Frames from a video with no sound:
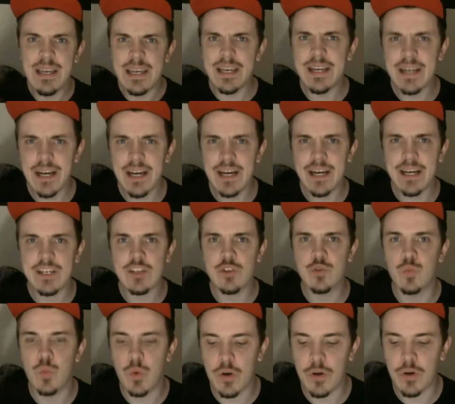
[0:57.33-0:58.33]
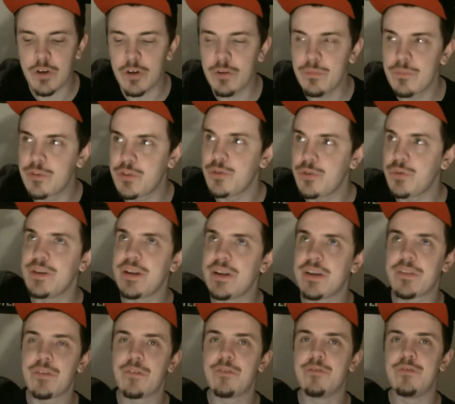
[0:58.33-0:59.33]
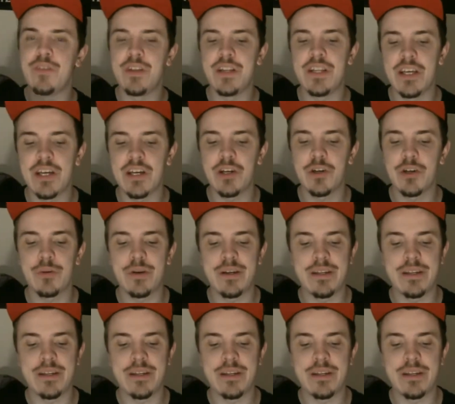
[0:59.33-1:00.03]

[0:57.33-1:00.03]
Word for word: Hey guys, welcome to another video.